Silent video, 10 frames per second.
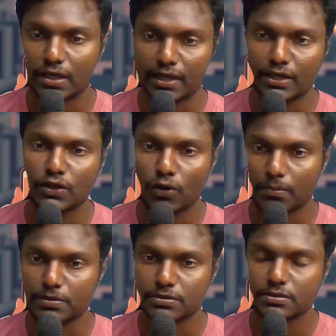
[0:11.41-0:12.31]
in your
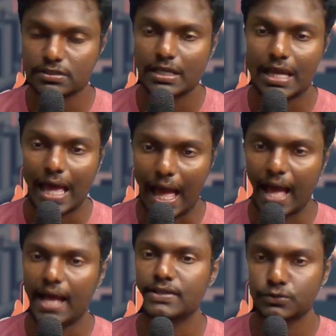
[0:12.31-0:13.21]
business
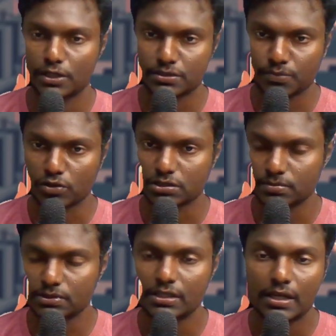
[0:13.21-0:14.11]
as soon as
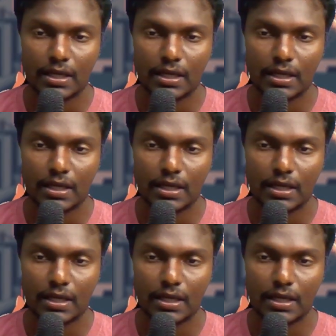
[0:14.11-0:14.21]
possible.